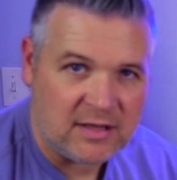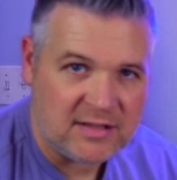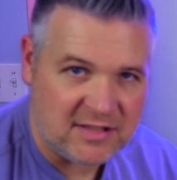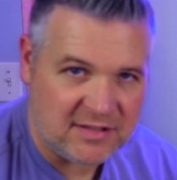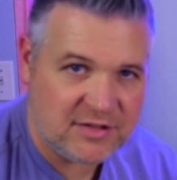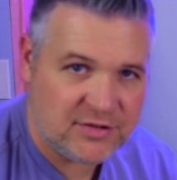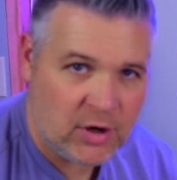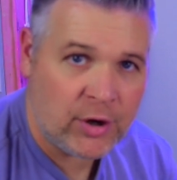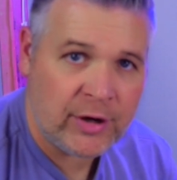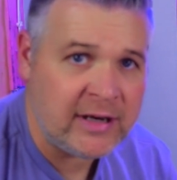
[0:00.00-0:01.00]
Since it's
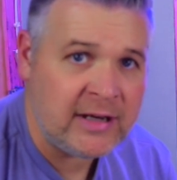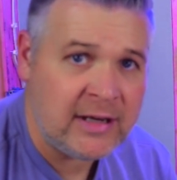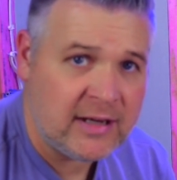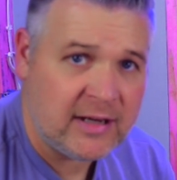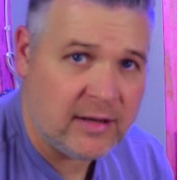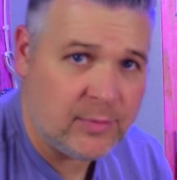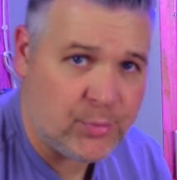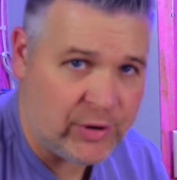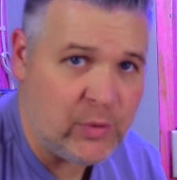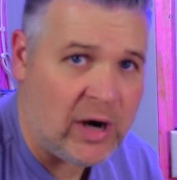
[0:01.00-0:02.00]
already
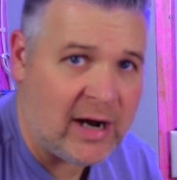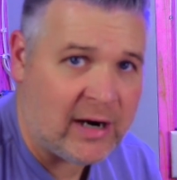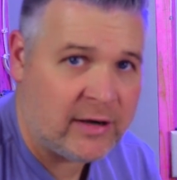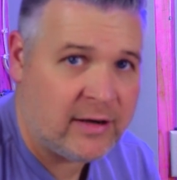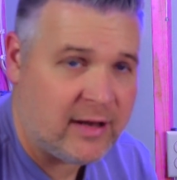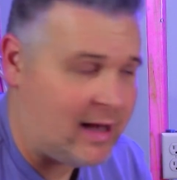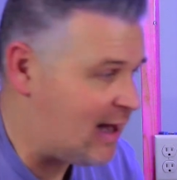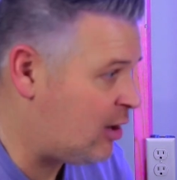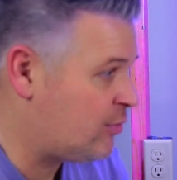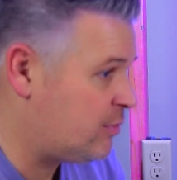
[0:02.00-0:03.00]
pre-wired,
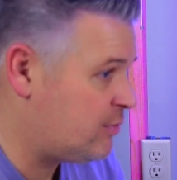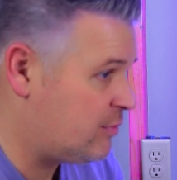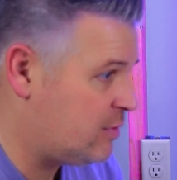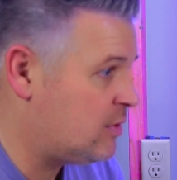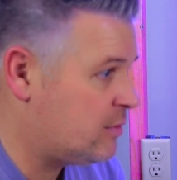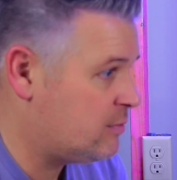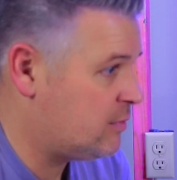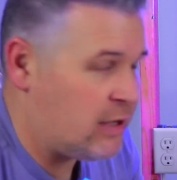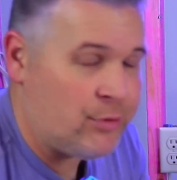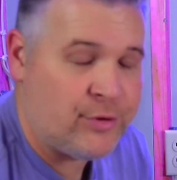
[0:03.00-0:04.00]
I'll
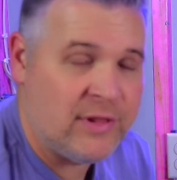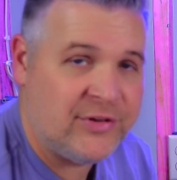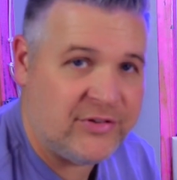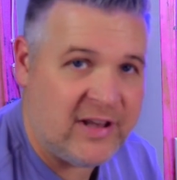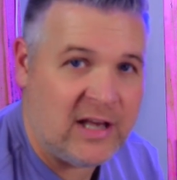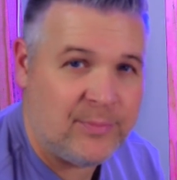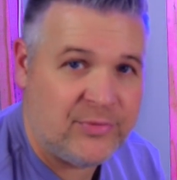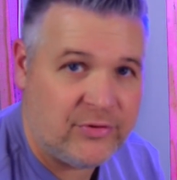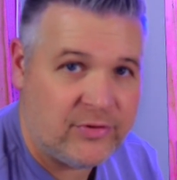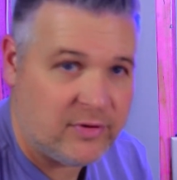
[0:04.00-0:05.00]
go through the steps.